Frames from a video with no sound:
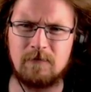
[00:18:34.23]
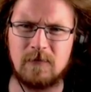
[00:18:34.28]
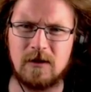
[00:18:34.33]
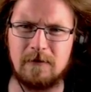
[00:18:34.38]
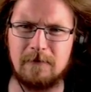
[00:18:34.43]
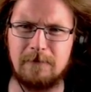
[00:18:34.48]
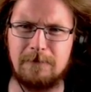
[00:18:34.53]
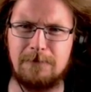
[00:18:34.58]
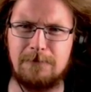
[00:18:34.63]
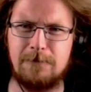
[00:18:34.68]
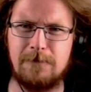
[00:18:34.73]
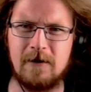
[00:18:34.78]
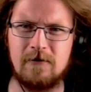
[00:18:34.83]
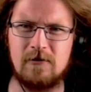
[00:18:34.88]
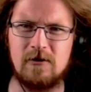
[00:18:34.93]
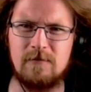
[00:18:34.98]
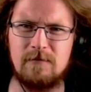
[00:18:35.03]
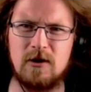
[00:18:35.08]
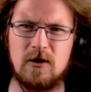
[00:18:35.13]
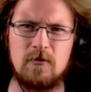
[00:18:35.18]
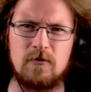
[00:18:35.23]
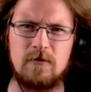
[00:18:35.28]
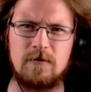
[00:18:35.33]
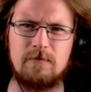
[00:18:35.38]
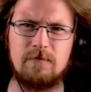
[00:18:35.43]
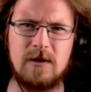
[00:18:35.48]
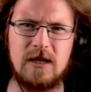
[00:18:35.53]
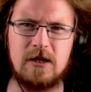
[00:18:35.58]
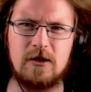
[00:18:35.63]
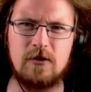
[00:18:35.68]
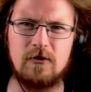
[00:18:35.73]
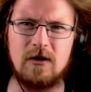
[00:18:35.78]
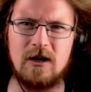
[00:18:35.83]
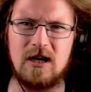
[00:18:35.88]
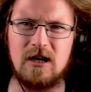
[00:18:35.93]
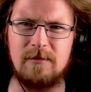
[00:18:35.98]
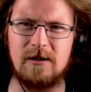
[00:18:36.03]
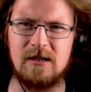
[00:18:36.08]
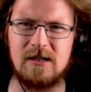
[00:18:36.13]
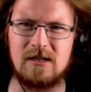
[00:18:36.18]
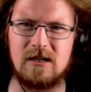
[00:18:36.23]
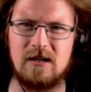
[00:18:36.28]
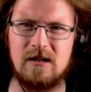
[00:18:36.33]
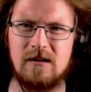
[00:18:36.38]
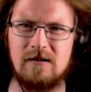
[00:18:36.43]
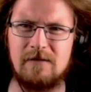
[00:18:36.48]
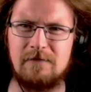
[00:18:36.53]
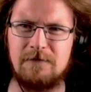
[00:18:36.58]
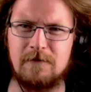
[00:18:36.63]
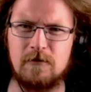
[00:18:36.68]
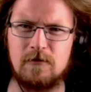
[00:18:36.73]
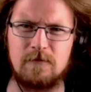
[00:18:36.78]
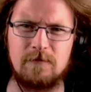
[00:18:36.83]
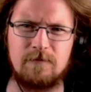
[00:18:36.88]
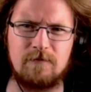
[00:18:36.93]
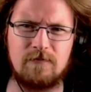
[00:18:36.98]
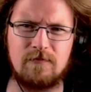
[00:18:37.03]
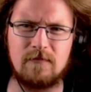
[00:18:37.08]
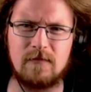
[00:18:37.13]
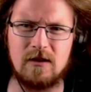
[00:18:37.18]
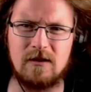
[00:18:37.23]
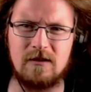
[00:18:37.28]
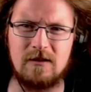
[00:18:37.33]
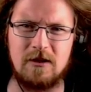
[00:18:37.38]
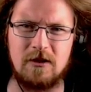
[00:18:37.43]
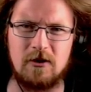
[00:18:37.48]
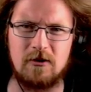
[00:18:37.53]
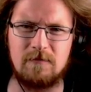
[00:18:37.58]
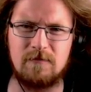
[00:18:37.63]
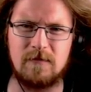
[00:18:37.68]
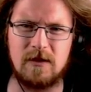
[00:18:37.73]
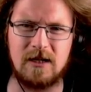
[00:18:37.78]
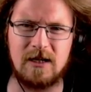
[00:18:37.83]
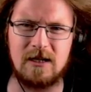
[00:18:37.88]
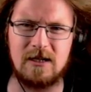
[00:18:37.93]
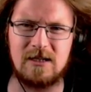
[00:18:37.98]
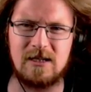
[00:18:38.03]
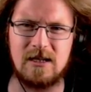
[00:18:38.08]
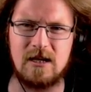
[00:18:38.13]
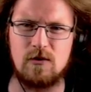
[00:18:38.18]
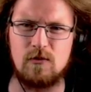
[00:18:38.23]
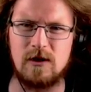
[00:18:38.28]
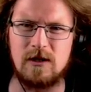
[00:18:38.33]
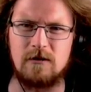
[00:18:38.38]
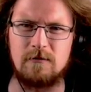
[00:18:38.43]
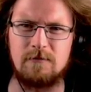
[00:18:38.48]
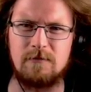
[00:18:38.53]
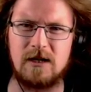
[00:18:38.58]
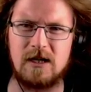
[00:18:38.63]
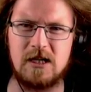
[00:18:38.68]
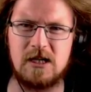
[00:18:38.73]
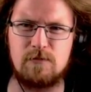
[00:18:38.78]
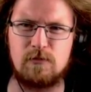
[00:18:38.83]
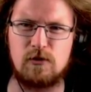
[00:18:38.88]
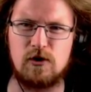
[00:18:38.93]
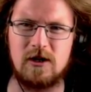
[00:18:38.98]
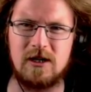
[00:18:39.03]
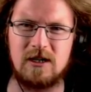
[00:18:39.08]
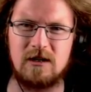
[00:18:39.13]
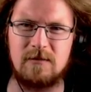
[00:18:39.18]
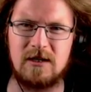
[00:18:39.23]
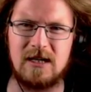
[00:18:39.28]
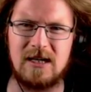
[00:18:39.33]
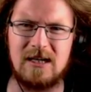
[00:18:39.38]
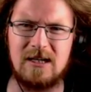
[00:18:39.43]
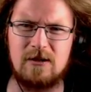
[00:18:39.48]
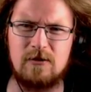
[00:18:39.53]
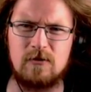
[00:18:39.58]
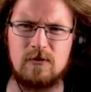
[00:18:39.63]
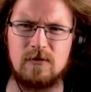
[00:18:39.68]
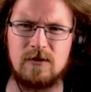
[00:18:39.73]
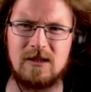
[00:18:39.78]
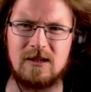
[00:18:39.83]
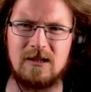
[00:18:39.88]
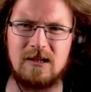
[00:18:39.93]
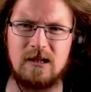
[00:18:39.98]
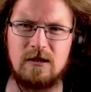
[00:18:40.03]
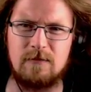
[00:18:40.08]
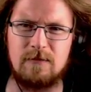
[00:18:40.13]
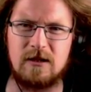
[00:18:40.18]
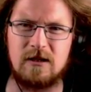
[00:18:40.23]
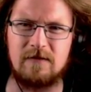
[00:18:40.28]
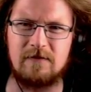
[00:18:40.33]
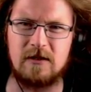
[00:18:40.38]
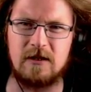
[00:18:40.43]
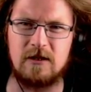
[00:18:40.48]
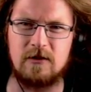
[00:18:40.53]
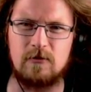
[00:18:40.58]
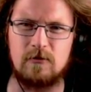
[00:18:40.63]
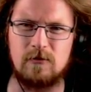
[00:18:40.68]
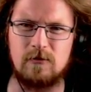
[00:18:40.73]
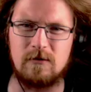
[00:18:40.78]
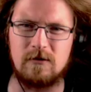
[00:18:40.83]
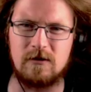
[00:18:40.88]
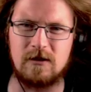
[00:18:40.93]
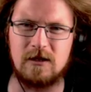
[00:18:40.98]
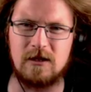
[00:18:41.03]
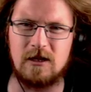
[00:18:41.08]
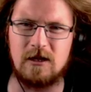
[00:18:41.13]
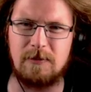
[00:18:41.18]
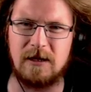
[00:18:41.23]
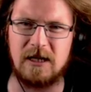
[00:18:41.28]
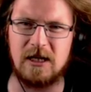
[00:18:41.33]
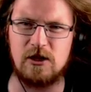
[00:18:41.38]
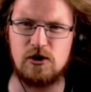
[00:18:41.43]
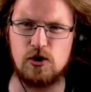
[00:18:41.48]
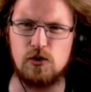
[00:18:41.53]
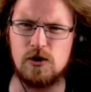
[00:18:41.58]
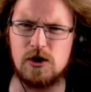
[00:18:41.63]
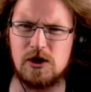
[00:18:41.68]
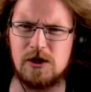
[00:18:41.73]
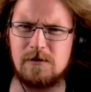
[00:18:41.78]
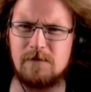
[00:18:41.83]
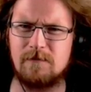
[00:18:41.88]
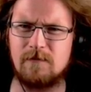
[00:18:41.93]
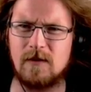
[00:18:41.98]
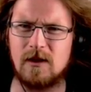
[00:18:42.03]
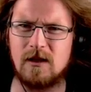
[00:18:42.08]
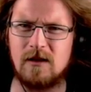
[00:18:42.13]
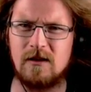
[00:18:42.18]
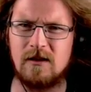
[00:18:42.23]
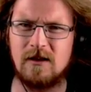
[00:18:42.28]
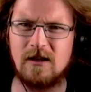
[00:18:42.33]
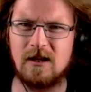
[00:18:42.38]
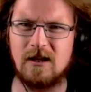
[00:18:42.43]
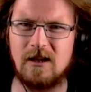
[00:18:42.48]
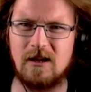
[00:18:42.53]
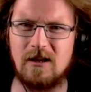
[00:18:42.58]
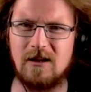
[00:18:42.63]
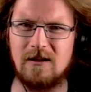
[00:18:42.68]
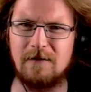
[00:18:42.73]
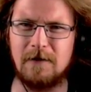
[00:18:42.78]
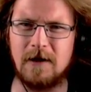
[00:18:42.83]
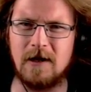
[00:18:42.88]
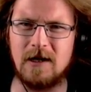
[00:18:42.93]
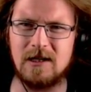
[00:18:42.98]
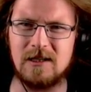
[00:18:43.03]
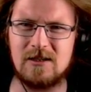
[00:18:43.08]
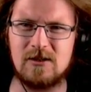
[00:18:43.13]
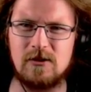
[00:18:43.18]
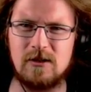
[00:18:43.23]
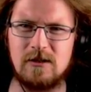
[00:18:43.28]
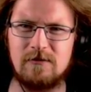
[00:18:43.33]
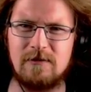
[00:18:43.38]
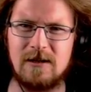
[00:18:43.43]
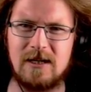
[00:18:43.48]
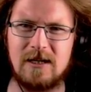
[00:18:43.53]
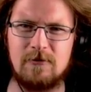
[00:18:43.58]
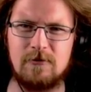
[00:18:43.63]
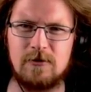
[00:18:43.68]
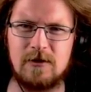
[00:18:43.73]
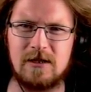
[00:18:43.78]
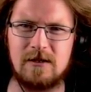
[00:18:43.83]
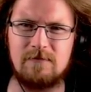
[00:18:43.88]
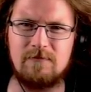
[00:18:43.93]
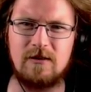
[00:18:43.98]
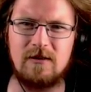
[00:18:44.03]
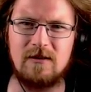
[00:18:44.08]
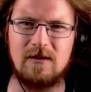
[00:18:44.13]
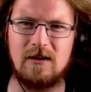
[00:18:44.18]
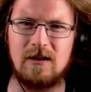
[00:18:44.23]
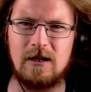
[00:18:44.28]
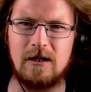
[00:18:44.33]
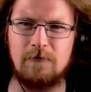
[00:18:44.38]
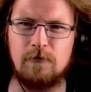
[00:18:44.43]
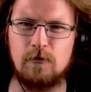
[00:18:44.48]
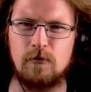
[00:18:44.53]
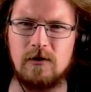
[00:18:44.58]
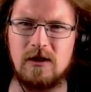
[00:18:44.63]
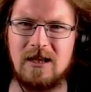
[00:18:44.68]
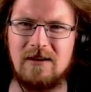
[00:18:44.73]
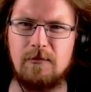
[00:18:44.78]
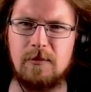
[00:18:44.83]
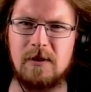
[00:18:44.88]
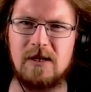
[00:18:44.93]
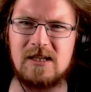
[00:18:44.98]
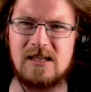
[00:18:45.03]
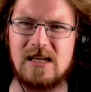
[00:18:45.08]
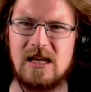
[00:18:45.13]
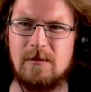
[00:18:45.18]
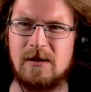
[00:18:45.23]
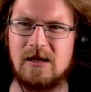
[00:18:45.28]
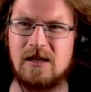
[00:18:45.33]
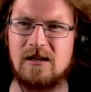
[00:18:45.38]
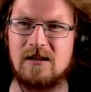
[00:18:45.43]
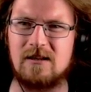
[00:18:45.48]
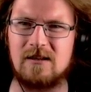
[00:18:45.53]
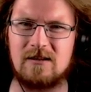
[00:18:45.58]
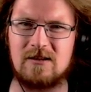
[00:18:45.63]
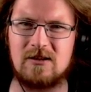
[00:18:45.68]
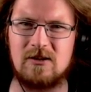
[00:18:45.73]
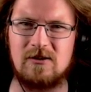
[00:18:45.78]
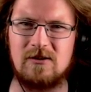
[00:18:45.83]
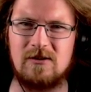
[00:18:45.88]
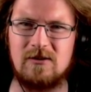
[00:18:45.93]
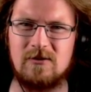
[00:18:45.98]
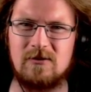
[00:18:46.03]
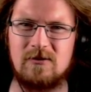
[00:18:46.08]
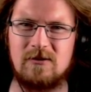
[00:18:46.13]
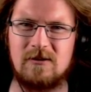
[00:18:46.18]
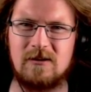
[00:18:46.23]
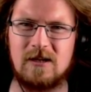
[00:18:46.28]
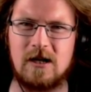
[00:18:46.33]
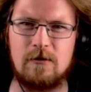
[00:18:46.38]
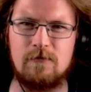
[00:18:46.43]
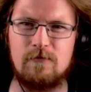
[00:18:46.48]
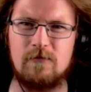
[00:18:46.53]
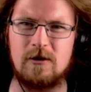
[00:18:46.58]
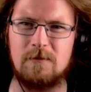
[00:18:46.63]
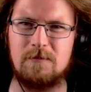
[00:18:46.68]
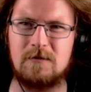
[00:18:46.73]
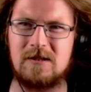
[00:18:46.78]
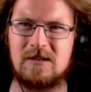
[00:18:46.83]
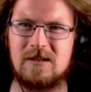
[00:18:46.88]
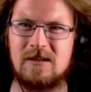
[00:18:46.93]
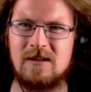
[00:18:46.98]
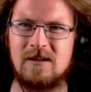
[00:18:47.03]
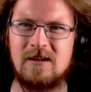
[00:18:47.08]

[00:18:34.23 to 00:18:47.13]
A pheromone. Make your enemies love you, you know, against their will by spraying them down with a little bit of the old pink juice. Love hearts all around, and life will never be the same again. Turn your corrupt